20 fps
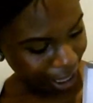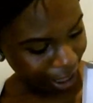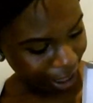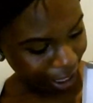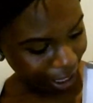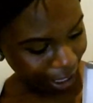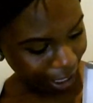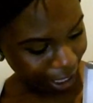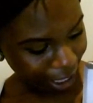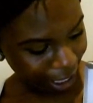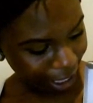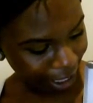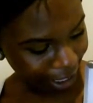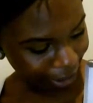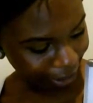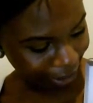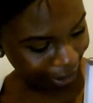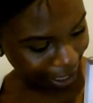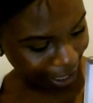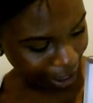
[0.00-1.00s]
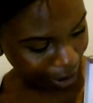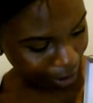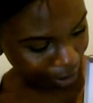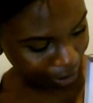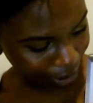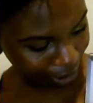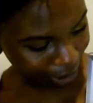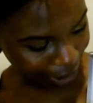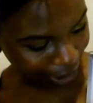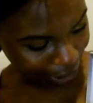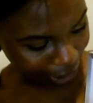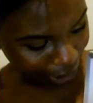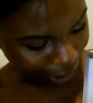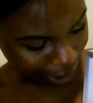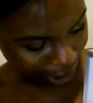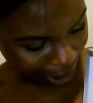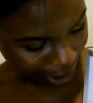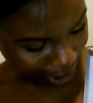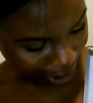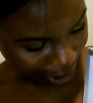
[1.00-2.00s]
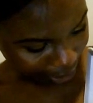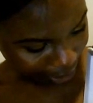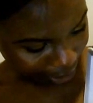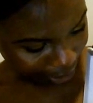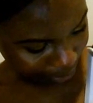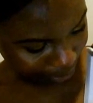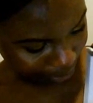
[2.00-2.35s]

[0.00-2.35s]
the heat is now touching your hair.